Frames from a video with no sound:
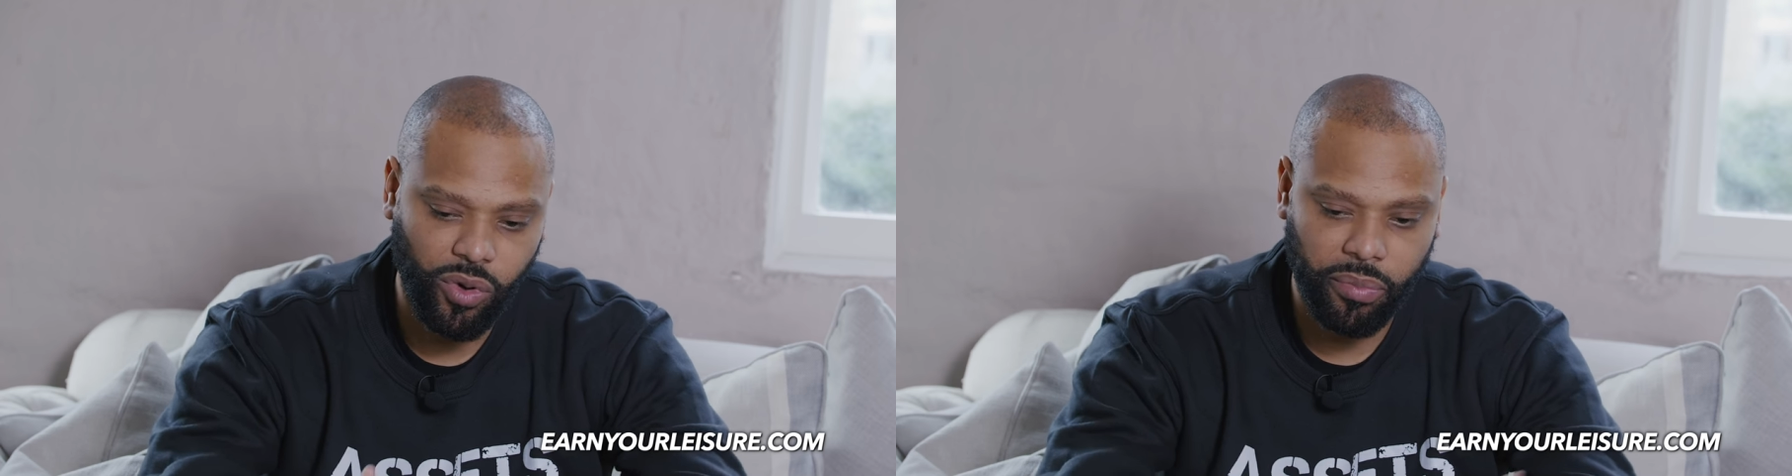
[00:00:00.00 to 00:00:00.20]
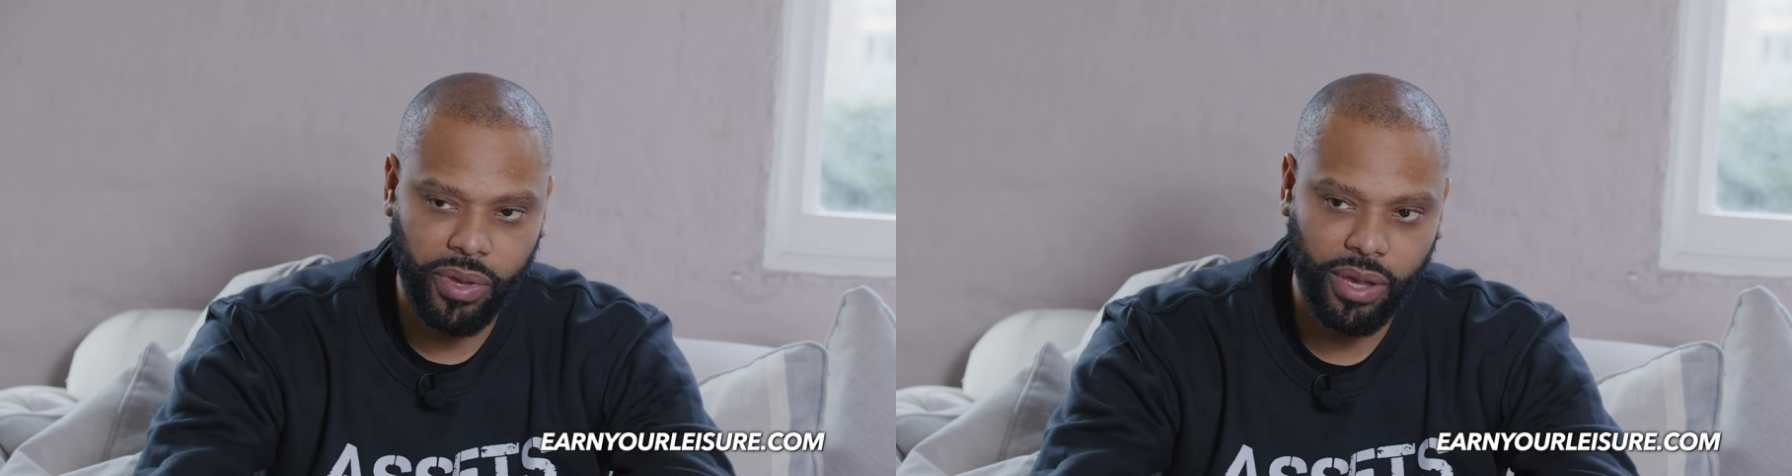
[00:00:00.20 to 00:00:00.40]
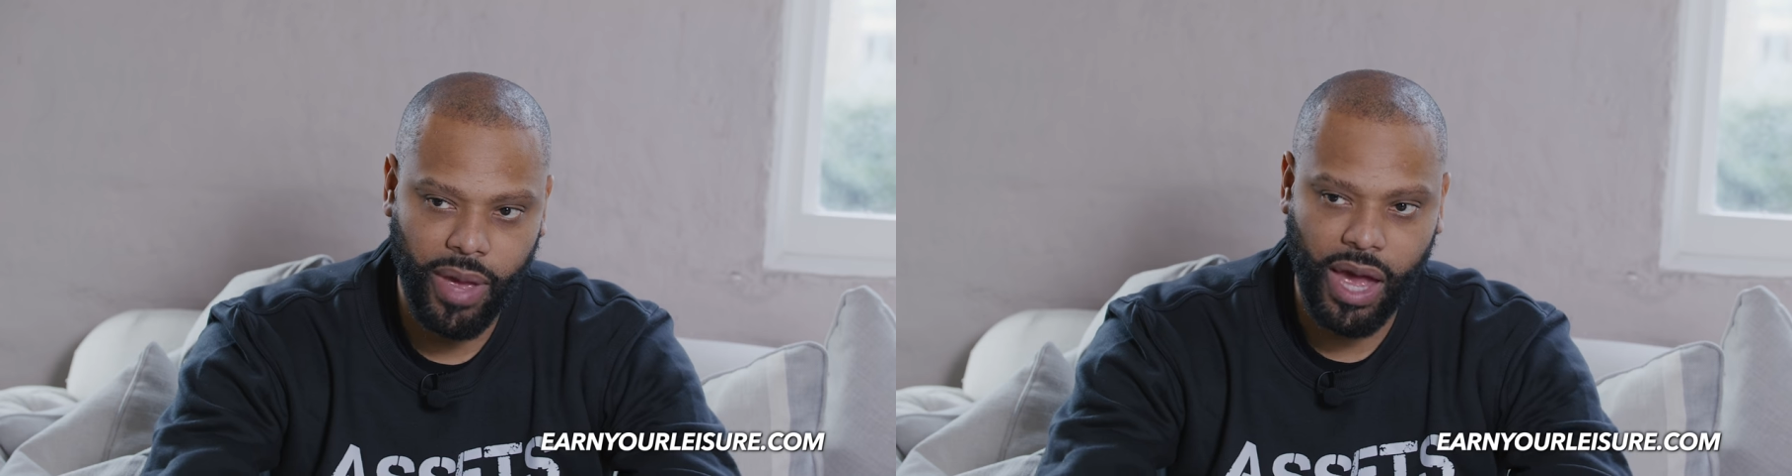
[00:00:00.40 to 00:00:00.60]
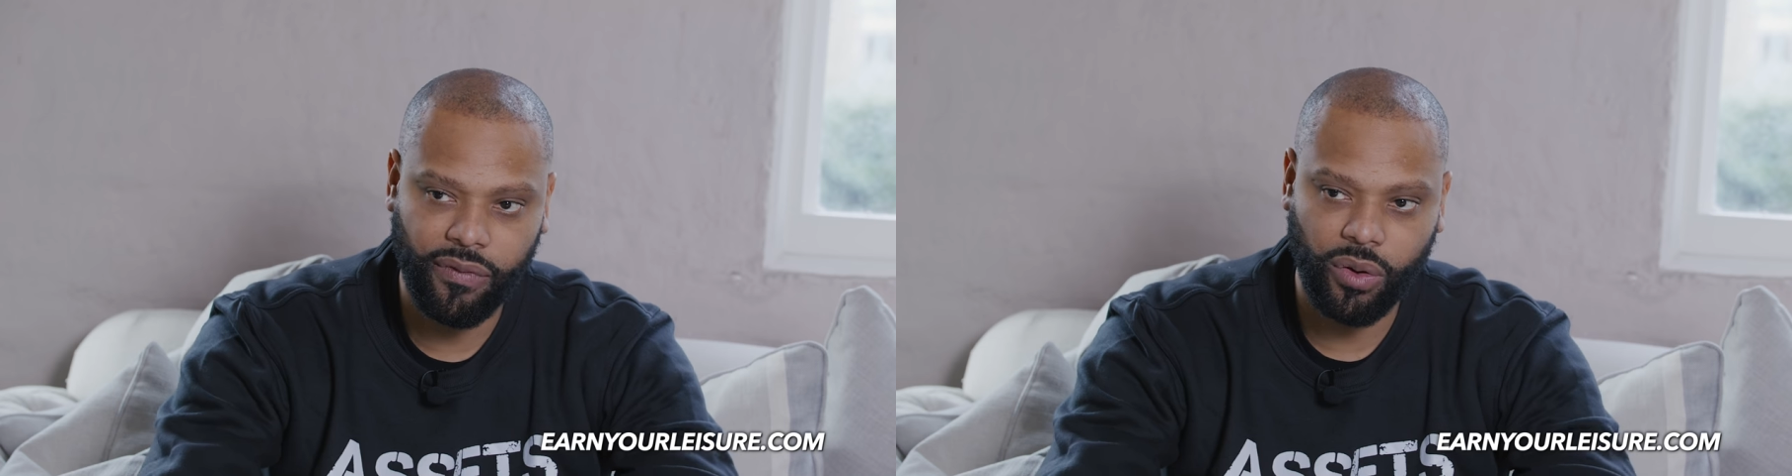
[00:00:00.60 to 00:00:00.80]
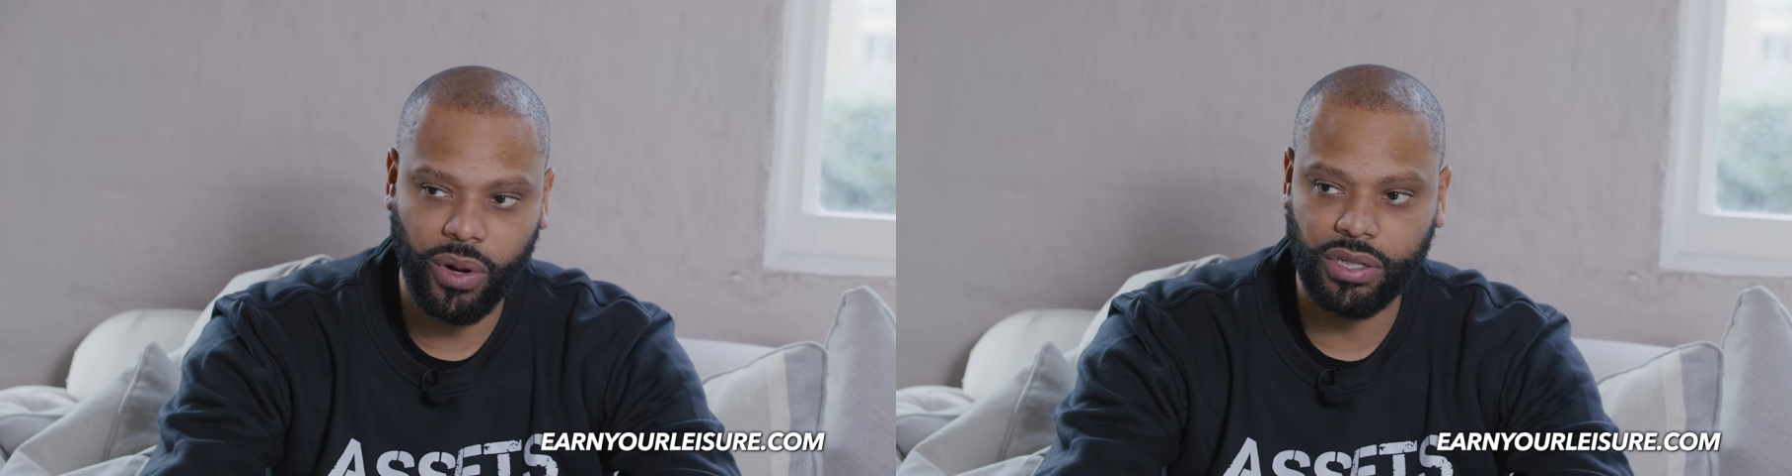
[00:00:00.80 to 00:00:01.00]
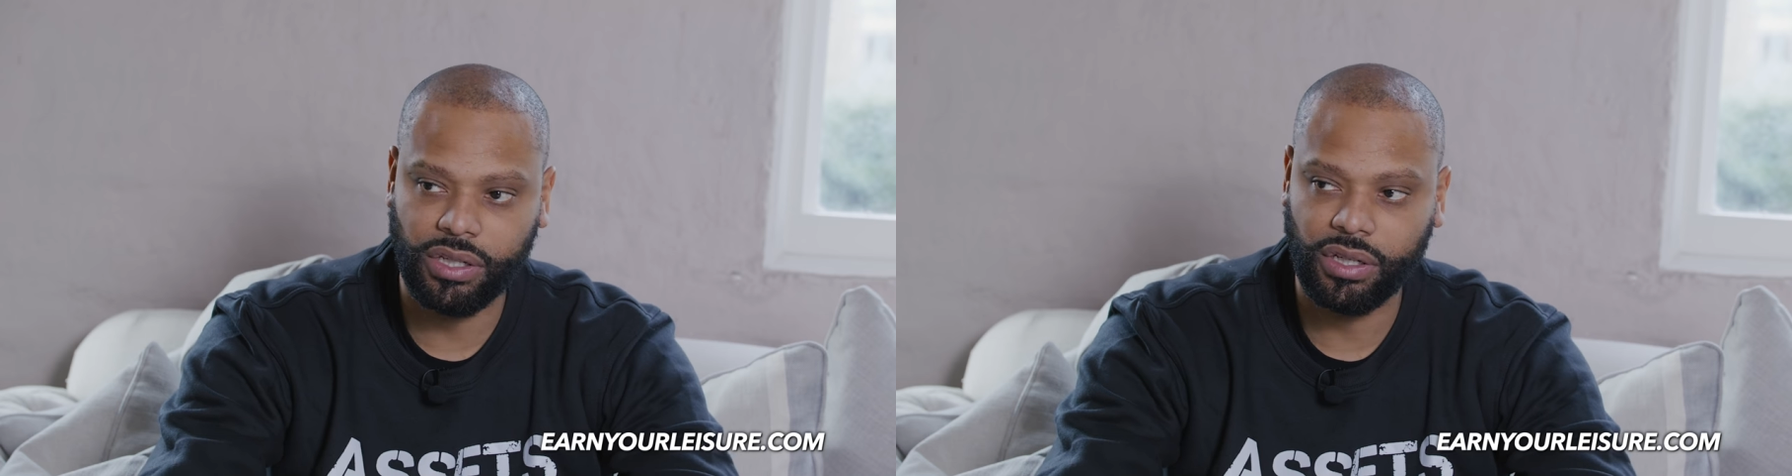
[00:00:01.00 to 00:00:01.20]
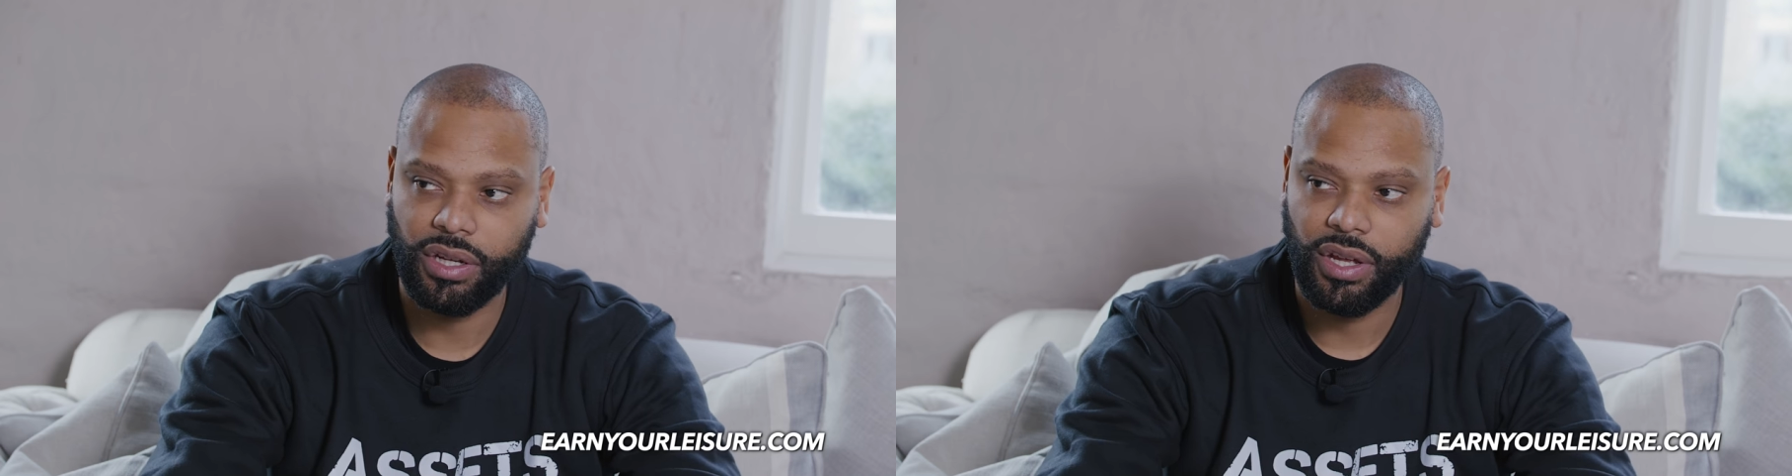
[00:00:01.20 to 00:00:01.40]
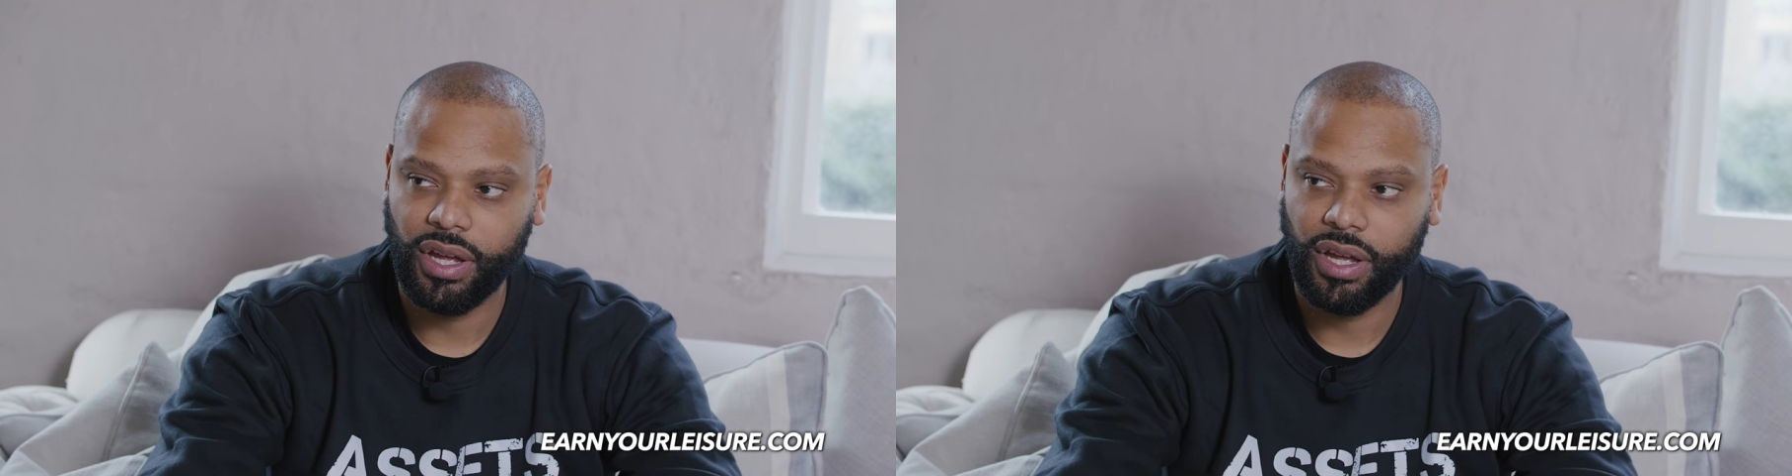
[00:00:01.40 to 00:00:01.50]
one big math equation.